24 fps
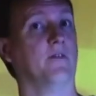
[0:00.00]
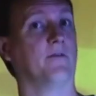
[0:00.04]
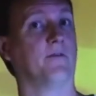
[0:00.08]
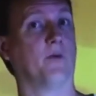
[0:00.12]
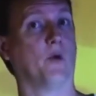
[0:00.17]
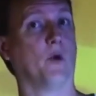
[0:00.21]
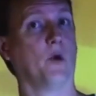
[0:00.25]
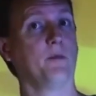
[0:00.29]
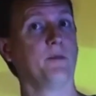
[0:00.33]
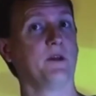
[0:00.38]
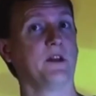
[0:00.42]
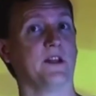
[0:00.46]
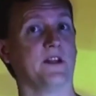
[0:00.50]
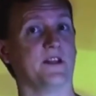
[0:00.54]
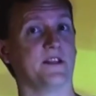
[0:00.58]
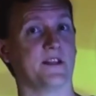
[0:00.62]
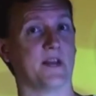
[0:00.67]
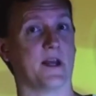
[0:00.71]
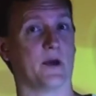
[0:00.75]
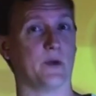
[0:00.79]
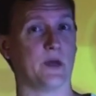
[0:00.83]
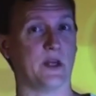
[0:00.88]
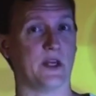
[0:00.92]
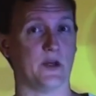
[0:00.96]
The formulas
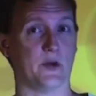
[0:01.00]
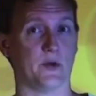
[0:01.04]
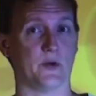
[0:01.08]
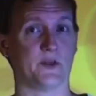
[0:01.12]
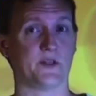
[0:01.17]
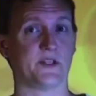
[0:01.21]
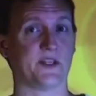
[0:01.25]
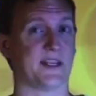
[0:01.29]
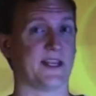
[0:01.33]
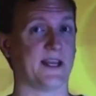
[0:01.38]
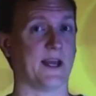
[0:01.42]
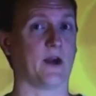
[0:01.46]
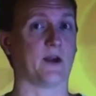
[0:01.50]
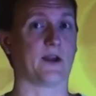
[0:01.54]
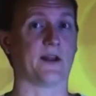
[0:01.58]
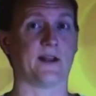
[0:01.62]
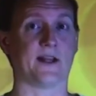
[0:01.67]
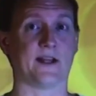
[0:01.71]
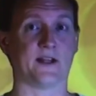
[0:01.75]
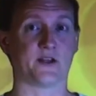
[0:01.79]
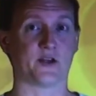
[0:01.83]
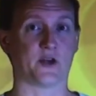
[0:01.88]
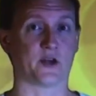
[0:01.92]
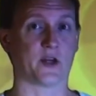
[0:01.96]
that we use to
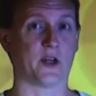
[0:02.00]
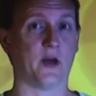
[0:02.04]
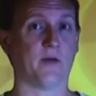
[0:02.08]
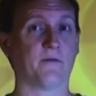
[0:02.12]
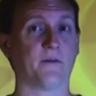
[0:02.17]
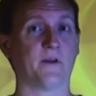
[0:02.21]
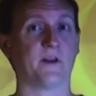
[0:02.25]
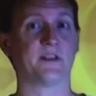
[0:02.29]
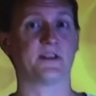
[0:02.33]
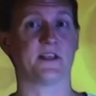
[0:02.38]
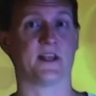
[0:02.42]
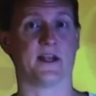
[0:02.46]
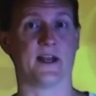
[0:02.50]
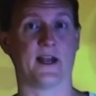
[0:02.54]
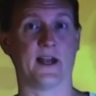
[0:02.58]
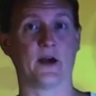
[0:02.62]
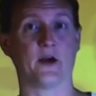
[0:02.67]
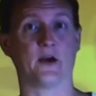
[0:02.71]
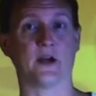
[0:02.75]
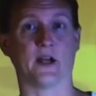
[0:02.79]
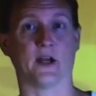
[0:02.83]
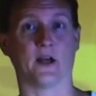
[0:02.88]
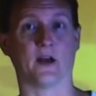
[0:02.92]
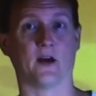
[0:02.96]
calculate circumference and
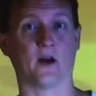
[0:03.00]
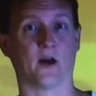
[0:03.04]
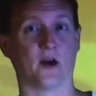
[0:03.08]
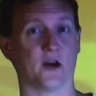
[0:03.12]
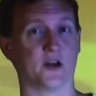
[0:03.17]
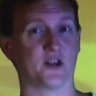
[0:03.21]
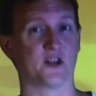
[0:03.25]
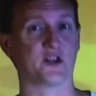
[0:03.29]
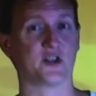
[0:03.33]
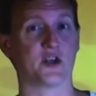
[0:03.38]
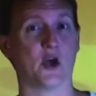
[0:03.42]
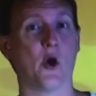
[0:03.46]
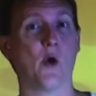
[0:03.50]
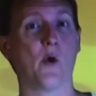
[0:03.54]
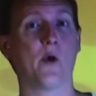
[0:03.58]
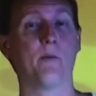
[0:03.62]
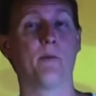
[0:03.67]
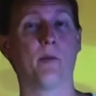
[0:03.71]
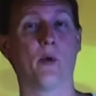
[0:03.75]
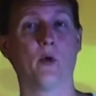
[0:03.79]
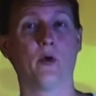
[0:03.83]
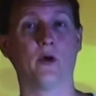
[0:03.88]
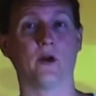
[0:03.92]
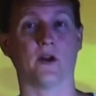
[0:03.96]
area are so
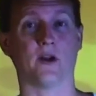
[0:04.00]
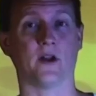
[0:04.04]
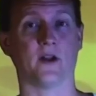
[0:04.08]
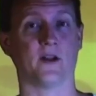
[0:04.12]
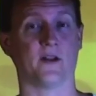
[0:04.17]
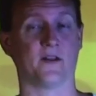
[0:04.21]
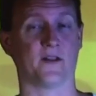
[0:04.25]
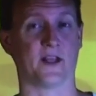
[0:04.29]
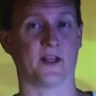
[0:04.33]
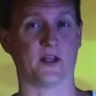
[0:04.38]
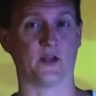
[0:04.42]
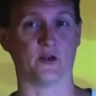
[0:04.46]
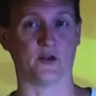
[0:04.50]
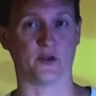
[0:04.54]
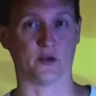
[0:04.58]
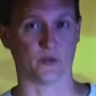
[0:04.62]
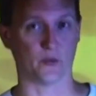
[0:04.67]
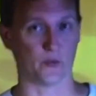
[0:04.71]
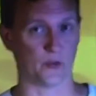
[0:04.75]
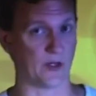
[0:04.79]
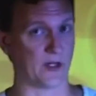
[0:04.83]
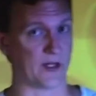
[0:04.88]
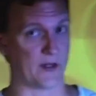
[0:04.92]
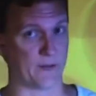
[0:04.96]
important that you
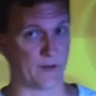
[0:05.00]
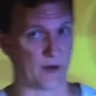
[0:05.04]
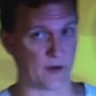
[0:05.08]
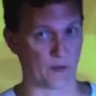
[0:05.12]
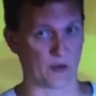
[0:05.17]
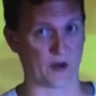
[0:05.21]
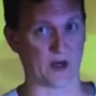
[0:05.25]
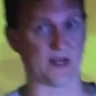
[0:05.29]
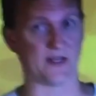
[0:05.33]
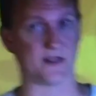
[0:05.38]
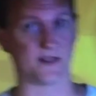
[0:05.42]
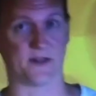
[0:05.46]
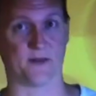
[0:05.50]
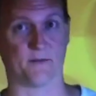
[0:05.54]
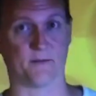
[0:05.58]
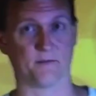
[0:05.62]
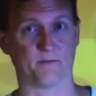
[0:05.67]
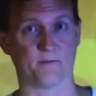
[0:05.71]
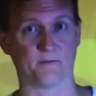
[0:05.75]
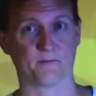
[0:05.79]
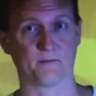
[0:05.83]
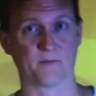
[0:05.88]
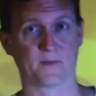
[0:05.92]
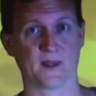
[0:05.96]
should really memorize
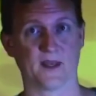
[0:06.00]
them.